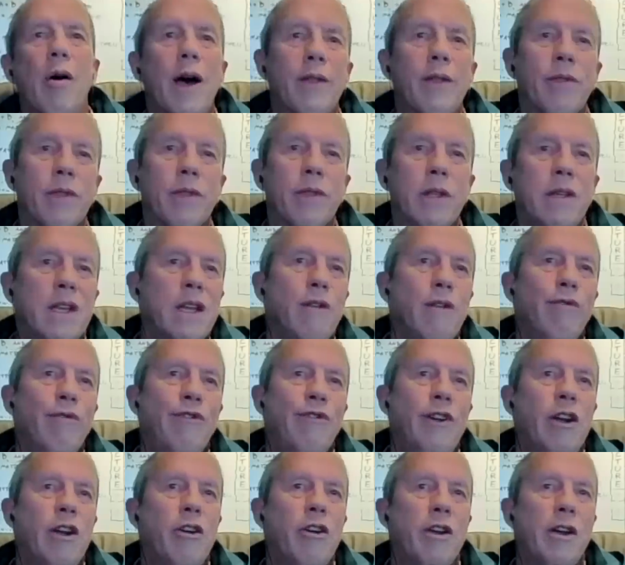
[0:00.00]
out the
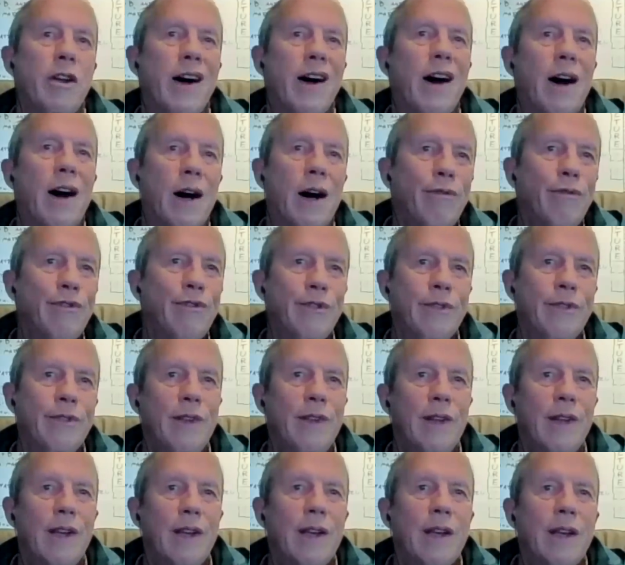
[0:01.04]
inferior half
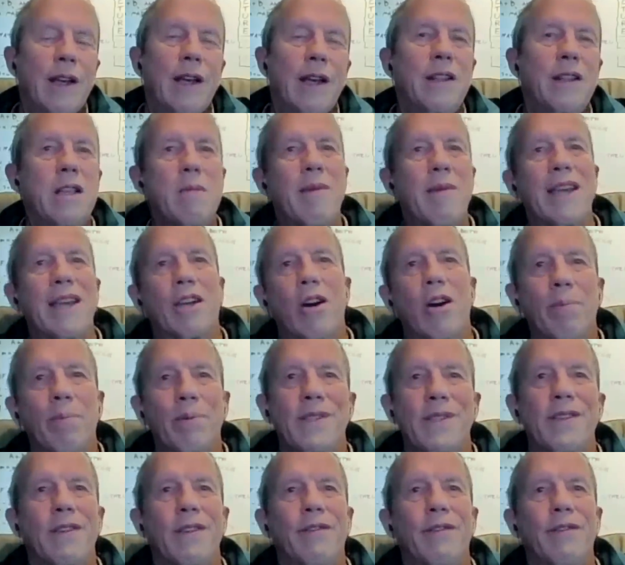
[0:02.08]
and you make
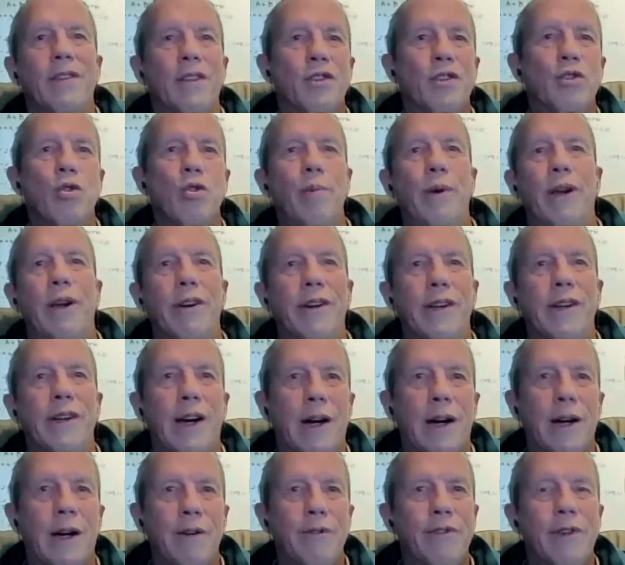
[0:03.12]
copies of the superior
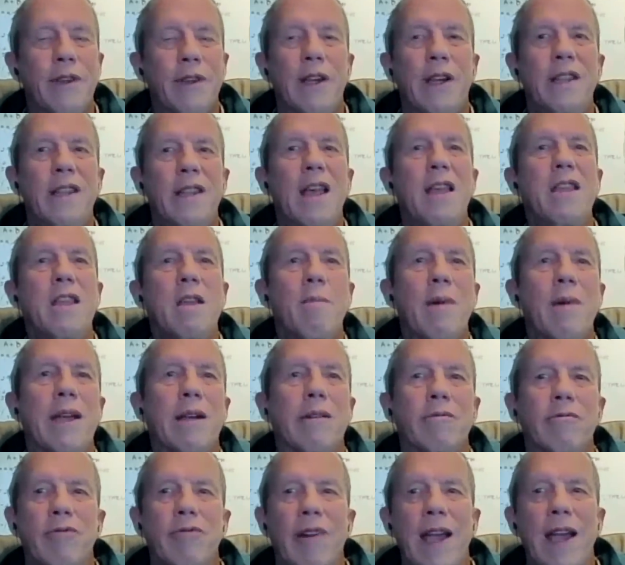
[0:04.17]
half, and then you
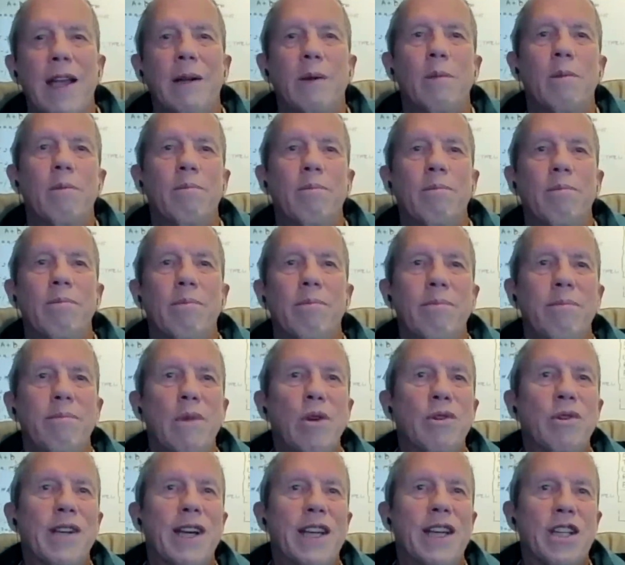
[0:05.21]
make random
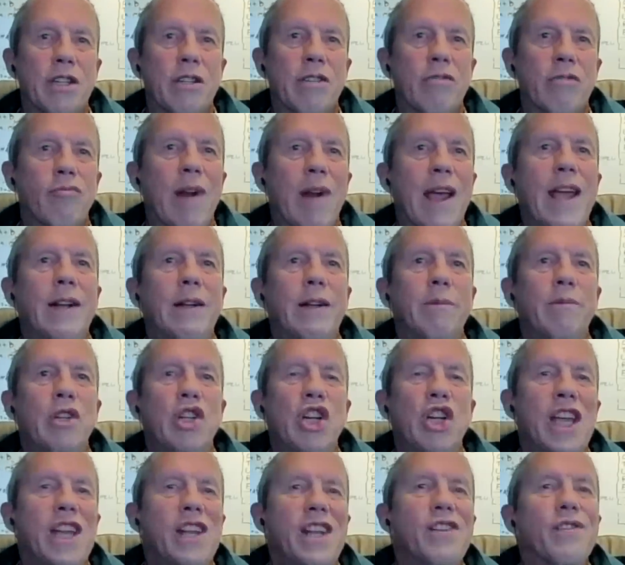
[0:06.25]
mutation, random
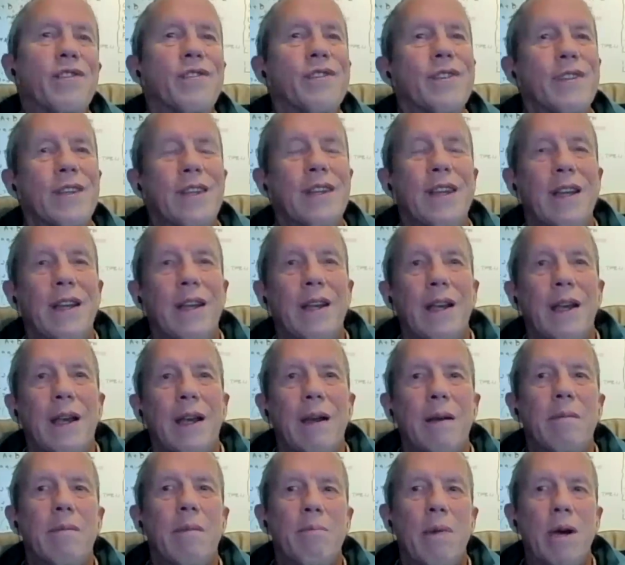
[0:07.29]
changes.
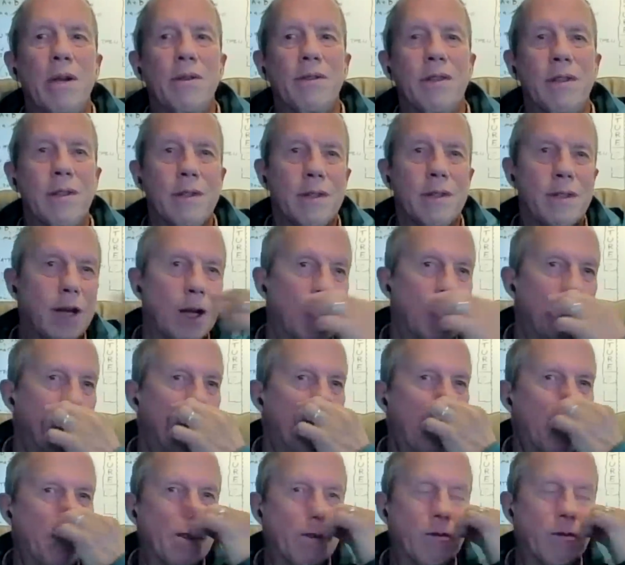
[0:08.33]
And most of the
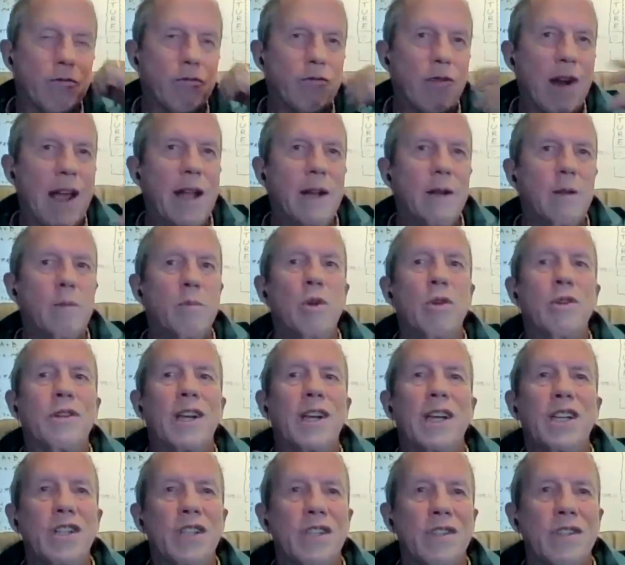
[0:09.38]
time, those random
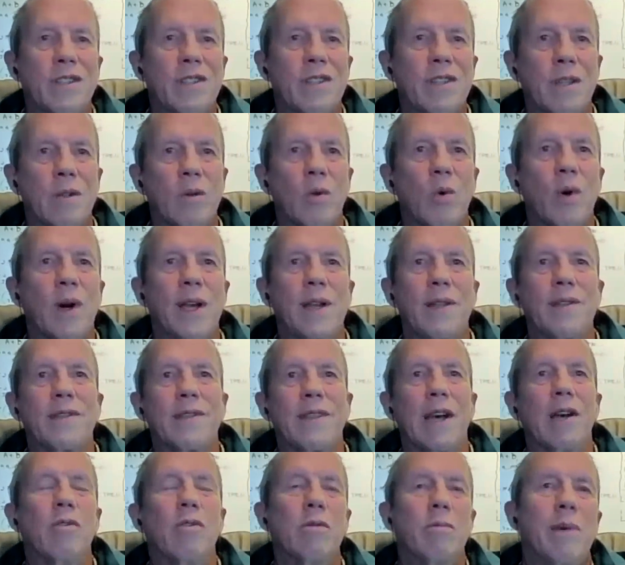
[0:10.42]
mutations to the weights,
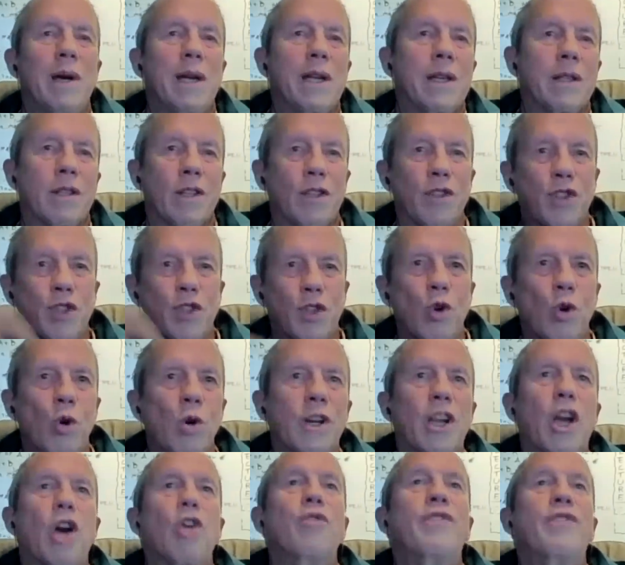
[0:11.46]
they will make the
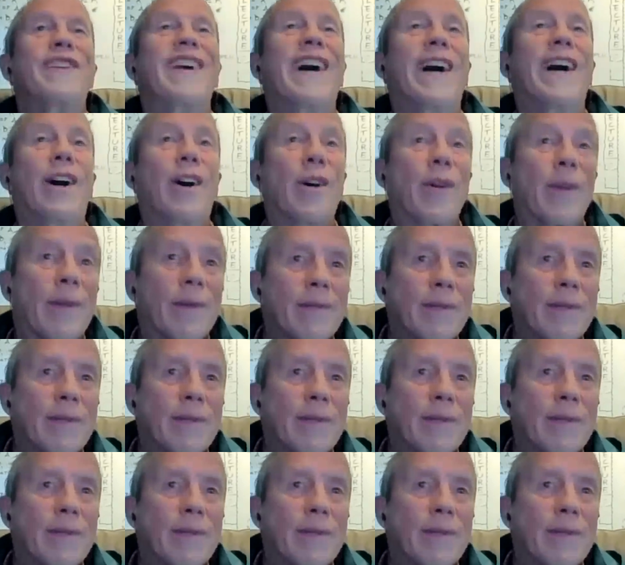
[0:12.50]
score go down.